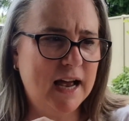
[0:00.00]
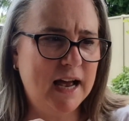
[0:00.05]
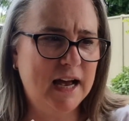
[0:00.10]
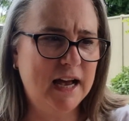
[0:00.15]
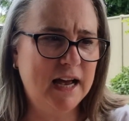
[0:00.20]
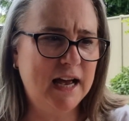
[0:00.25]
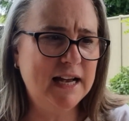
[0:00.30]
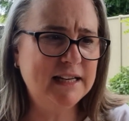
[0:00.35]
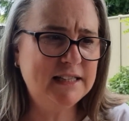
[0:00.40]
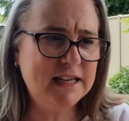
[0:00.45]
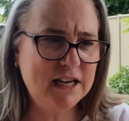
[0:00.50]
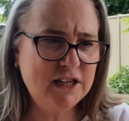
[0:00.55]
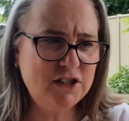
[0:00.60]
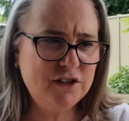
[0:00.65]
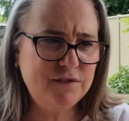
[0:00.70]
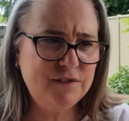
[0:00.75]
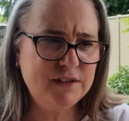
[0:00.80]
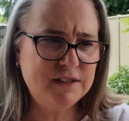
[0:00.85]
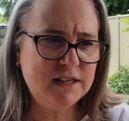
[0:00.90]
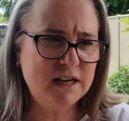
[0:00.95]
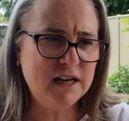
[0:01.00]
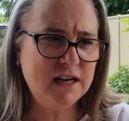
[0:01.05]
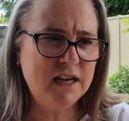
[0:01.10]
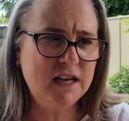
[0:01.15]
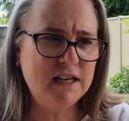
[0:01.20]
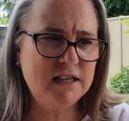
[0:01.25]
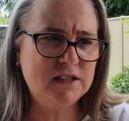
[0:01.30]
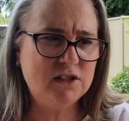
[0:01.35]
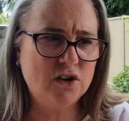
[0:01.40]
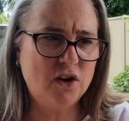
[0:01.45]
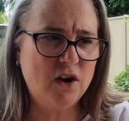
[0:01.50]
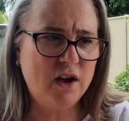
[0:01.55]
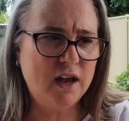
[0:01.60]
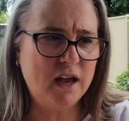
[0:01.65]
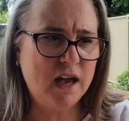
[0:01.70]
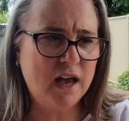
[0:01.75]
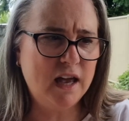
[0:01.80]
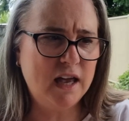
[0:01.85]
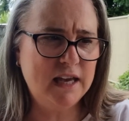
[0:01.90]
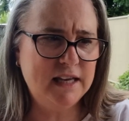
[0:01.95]
A teacher visiting his
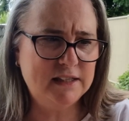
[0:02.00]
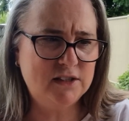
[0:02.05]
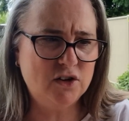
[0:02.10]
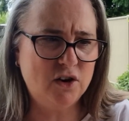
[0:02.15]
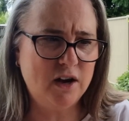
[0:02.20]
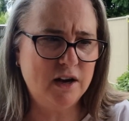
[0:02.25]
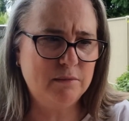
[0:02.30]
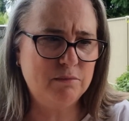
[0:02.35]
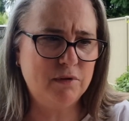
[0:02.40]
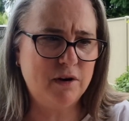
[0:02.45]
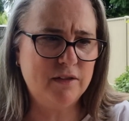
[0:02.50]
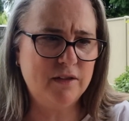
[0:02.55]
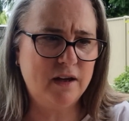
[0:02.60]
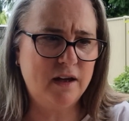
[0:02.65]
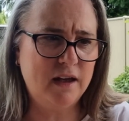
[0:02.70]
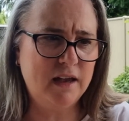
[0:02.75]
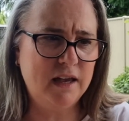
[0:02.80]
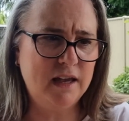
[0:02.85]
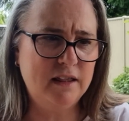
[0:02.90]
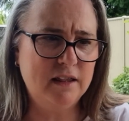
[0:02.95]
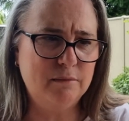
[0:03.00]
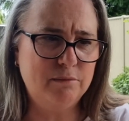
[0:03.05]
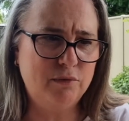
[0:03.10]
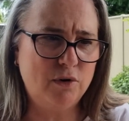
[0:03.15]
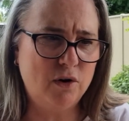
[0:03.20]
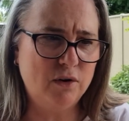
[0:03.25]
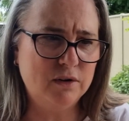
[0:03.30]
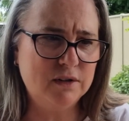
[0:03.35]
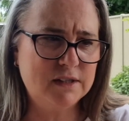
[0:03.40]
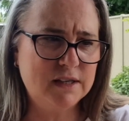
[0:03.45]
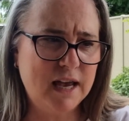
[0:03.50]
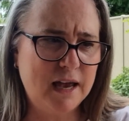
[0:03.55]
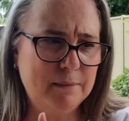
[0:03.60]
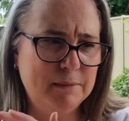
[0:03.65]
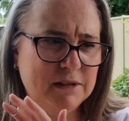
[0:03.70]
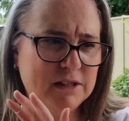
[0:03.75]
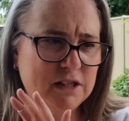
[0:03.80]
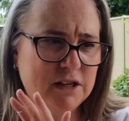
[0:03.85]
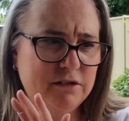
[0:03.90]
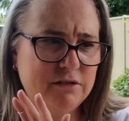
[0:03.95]
dying brother in the Bronx, a
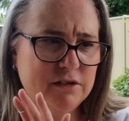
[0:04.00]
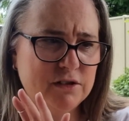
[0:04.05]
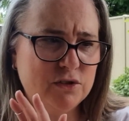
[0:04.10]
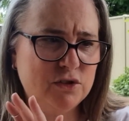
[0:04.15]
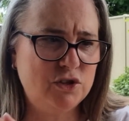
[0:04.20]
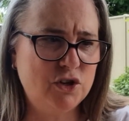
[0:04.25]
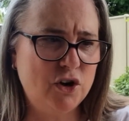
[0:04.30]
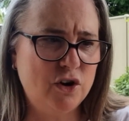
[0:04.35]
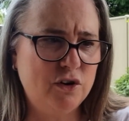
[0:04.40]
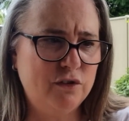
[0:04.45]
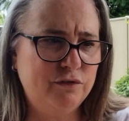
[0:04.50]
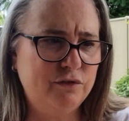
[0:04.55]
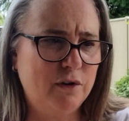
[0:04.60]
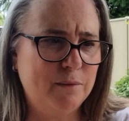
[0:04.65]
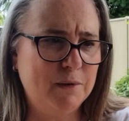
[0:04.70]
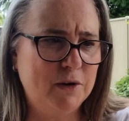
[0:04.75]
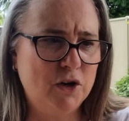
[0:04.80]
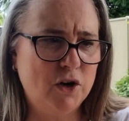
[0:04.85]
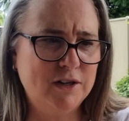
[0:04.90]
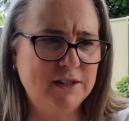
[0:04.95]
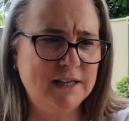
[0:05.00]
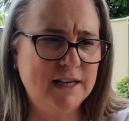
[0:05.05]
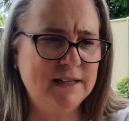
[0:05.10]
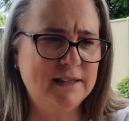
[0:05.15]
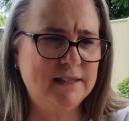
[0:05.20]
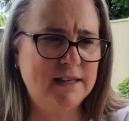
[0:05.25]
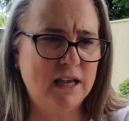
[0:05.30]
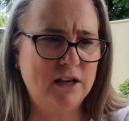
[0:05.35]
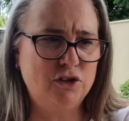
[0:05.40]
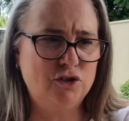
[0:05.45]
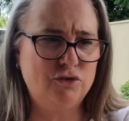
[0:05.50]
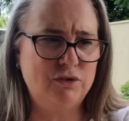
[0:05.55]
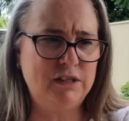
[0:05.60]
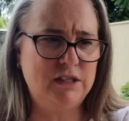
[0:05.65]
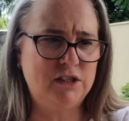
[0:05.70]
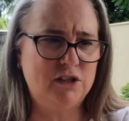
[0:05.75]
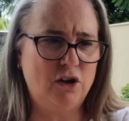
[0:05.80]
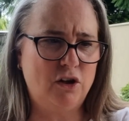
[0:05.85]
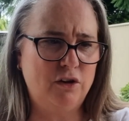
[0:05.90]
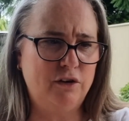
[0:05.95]
mysterious journal from the 19th century
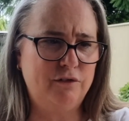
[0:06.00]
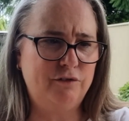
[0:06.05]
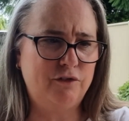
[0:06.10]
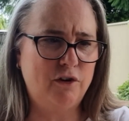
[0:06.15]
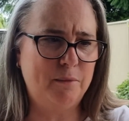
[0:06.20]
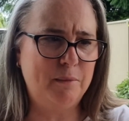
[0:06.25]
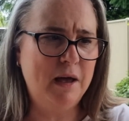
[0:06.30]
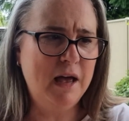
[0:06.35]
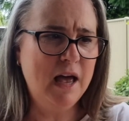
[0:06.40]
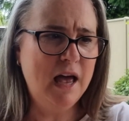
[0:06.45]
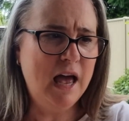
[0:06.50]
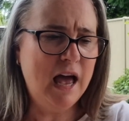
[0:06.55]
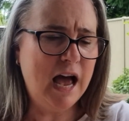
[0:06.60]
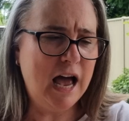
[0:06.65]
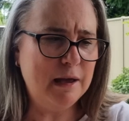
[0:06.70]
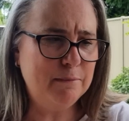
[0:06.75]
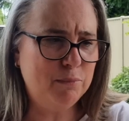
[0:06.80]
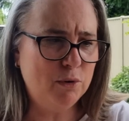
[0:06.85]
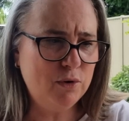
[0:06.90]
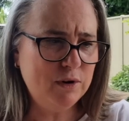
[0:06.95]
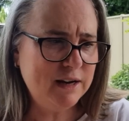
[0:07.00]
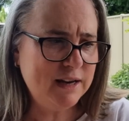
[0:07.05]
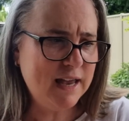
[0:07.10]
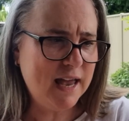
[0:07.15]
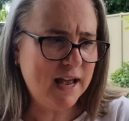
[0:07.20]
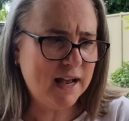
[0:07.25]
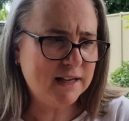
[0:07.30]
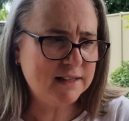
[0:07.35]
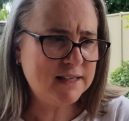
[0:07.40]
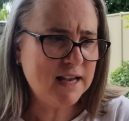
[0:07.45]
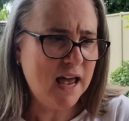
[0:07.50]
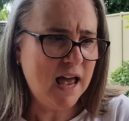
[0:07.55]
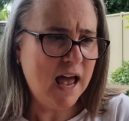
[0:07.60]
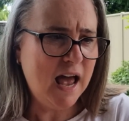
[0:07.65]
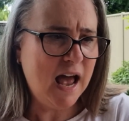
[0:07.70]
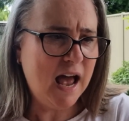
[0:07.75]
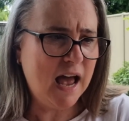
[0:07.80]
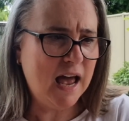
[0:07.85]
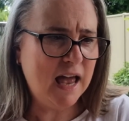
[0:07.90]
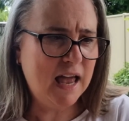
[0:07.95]
stolen from a boarding house,
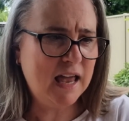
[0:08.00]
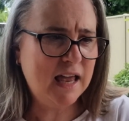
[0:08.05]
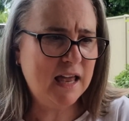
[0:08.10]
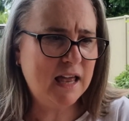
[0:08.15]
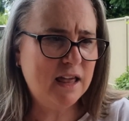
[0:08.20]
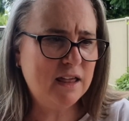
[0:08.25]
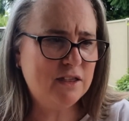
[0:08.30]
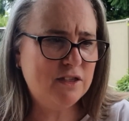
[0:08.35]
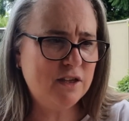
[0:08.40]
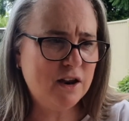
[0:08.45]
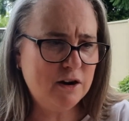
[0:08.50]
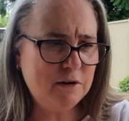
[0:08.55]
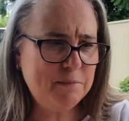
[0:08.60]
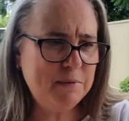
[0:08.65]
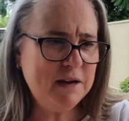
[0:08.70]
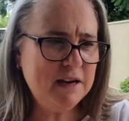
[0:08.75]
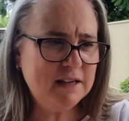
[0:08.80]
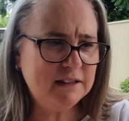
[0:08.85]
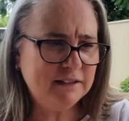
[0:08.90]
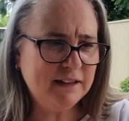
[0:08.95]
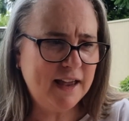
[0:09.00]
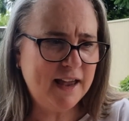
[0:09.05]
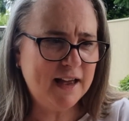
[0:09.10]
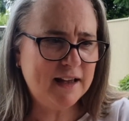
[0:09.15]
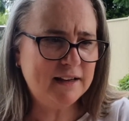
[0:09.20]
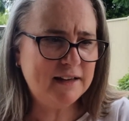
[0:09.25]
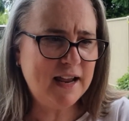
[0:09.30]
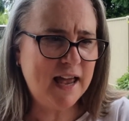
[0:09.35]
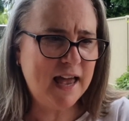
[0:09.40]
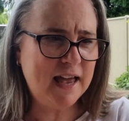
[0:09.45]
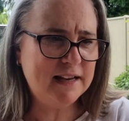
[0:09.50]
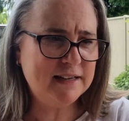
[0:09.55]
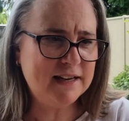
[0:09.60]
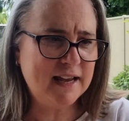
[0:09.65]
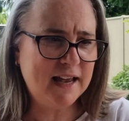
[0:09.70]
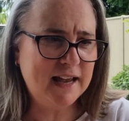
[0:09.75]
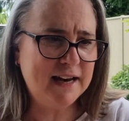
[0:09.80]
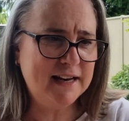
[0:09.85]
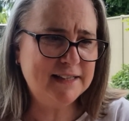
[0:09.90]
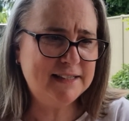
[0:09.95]
a therapy clown, and
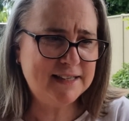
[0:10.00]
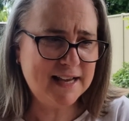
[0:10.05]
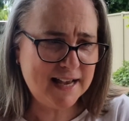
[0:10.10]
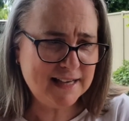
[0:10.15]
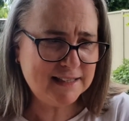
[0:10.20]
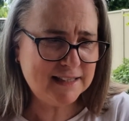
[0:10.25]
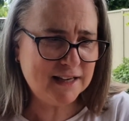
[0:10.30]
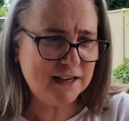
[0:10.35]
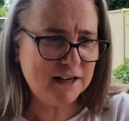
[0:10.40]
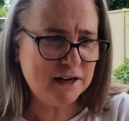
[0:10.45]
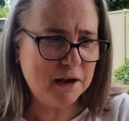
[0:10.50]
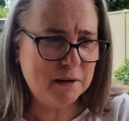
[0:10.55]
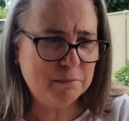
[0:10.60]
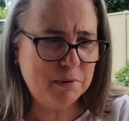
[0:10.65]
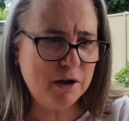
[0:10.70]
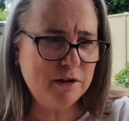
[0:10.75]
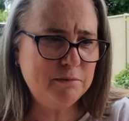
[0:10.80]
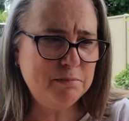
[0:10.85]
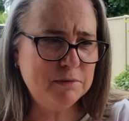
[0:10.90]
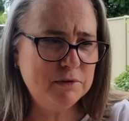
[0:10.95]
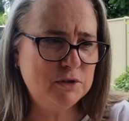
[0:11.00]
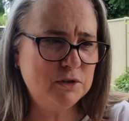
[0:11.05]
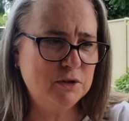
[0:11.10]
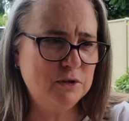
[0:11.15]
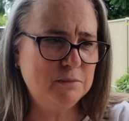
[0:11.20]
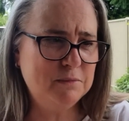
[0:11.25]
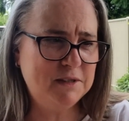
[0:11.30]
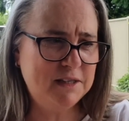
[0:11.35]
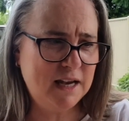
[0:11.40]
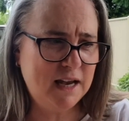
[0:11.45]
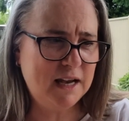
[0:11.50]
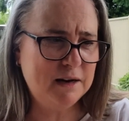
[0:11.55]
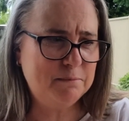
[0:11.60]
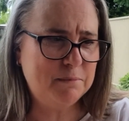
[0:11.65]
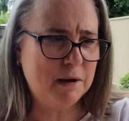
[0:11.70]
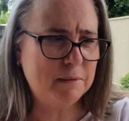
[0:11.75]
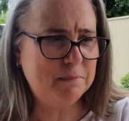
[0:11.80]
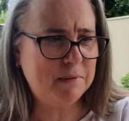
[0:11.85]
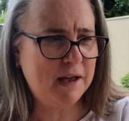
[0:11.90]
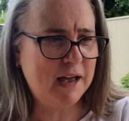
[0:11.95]
an assassin are both presumed dead,
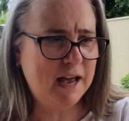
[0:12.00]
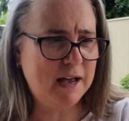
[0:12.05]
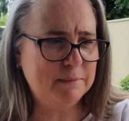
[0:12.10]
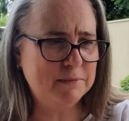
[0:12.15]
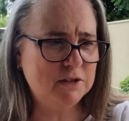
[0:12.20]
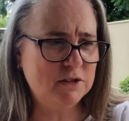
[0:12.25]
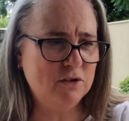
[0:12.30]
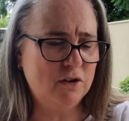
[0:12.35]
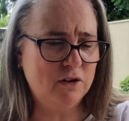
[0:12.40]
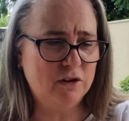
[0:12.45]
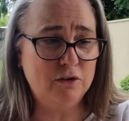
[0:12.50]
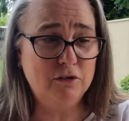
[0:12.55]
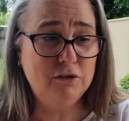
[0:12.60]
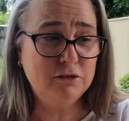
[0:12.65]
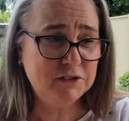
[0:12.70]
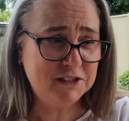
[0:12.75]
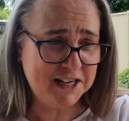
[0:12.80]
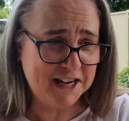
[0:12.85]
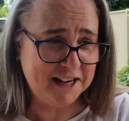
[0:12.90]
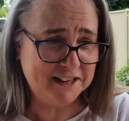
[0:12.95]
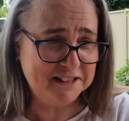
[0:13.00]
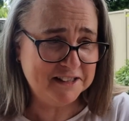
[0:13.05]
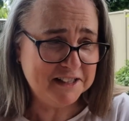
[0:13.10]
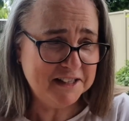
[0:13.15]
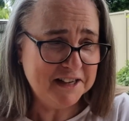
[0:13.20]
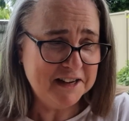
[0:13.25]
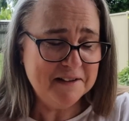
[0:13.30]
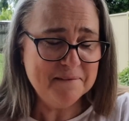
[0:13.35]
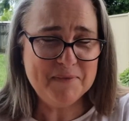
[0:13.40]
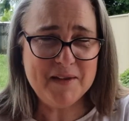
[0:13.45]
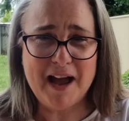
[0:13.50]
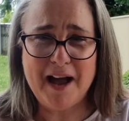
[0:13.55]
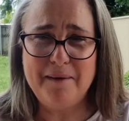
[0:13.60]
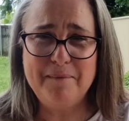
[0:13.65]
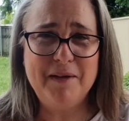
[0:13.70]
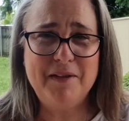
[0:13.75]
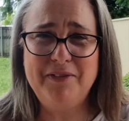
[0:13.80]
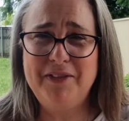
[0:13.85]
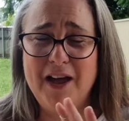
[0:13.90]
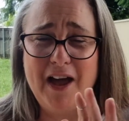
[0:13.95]
but perhaps not at all dead.
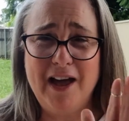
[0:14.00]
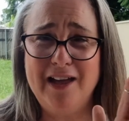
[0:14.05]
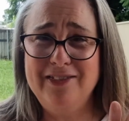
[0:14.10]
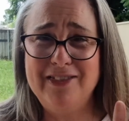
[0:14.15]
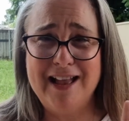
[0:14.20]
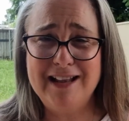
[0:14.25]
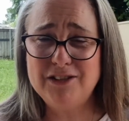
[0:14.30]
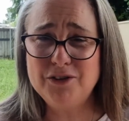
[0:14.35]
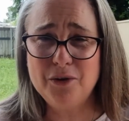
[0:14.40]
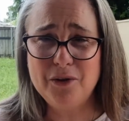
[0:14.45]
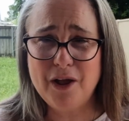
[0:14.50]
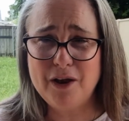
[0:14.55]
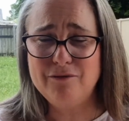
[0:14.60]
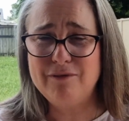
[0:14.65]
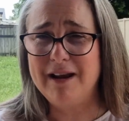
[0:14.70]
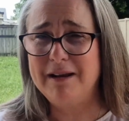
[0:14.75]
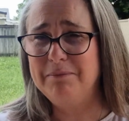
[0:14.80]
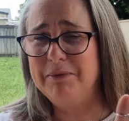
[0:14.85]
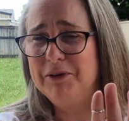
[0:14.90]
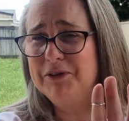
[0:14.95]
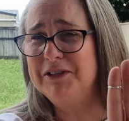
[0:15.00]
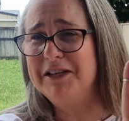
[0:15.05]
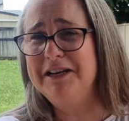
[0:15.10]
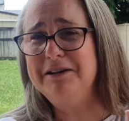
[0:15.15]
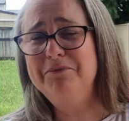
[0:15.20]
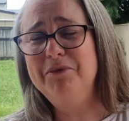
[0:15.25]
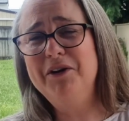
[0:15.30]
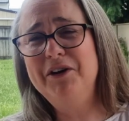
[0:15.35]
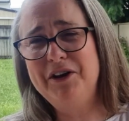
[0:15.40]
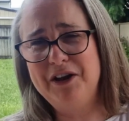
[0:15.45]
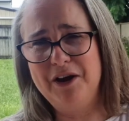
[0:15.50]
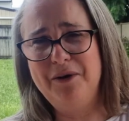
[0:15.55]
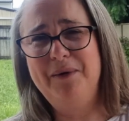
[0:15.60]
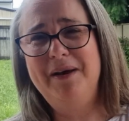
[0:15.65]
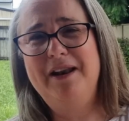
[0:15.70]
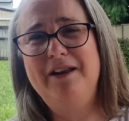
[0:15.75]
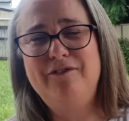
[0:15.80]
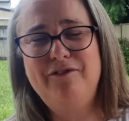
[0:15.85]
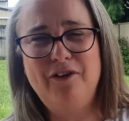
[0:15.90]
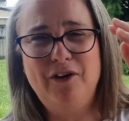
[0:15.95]
And that's all I read, because I didn't want to go
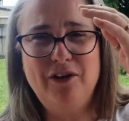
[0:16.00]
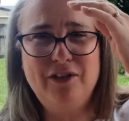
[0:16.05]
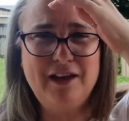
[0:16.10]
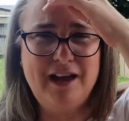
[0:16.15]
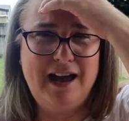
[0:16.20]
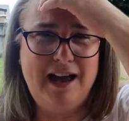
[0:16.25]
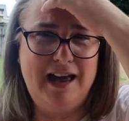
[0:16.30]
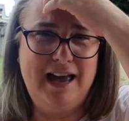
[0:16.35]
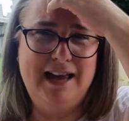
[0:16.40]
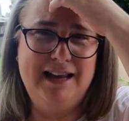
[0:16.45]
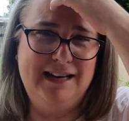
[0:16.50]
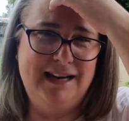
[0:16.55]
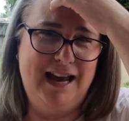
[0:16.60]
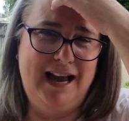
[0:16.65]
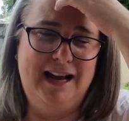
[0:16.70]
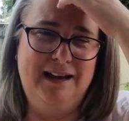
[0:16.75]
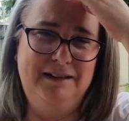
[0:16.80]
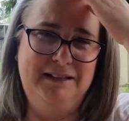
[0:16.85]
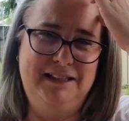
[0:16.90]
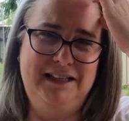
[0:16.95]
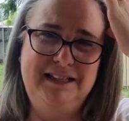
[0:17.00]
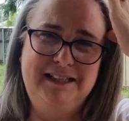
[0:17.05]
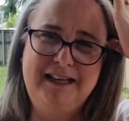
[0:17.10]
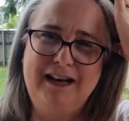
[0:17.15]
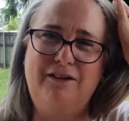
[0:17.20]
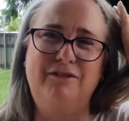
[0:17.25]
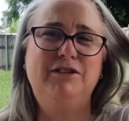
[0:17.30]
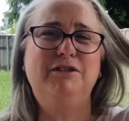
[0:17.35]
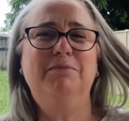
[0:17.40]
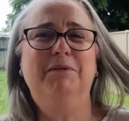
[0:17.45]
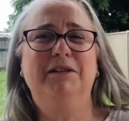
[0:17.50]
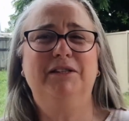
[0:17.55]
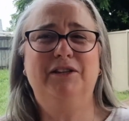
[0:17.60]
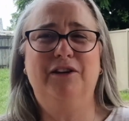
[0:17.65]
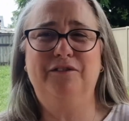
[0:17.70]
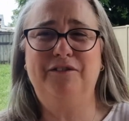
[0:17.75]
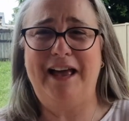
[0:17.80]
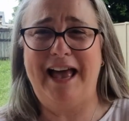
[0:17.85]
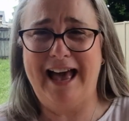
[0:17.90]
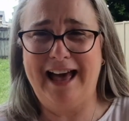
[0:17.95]
any further and discourage
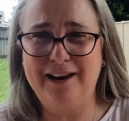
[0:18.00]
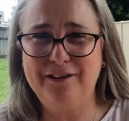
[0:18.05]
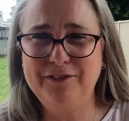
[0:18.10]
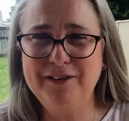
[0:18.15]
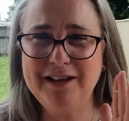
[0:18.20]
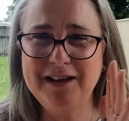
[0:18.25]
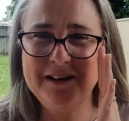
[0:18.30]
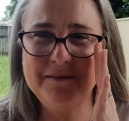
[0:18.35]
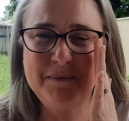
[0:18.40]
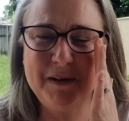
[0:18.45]
myself out of it.